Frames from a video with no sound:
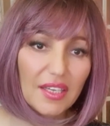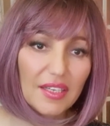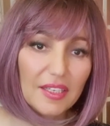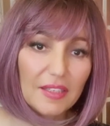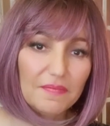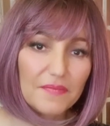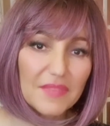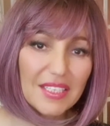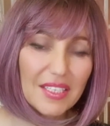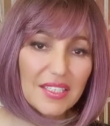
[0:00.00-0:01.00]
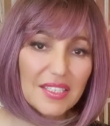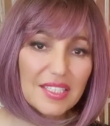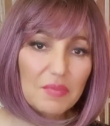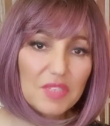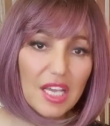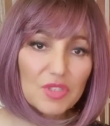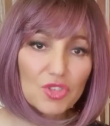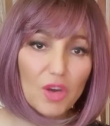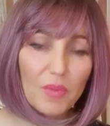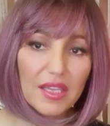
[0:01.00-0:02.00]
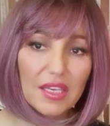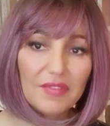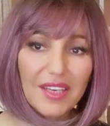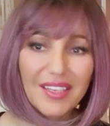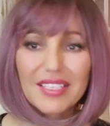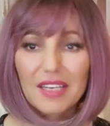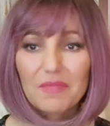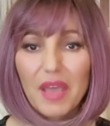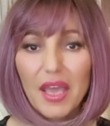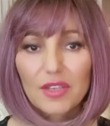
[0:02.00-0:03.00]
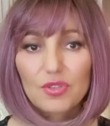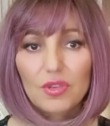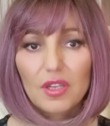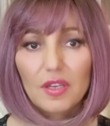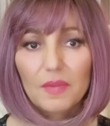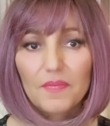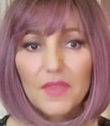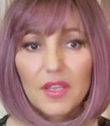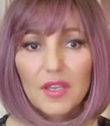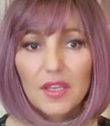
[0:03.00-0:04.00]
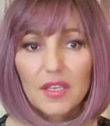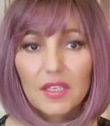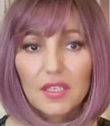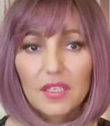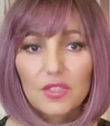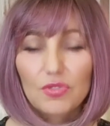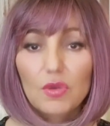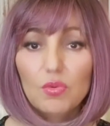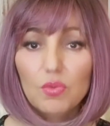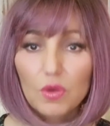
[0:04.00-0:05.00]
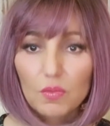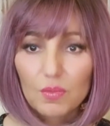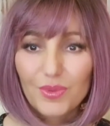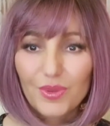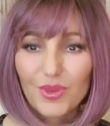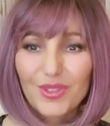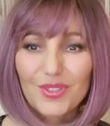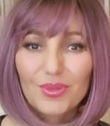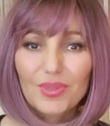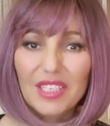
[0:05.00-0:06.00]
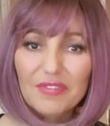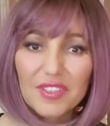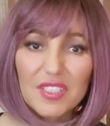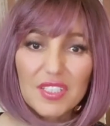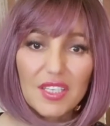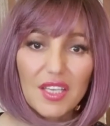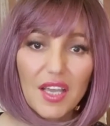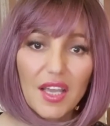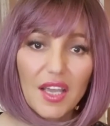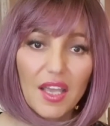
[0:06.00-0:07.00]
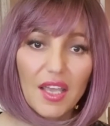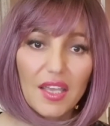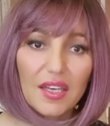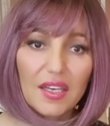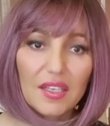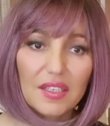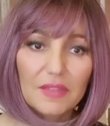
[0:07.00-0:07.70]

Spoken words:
And sometimes trauma can even extend back to the womb or to infancy, and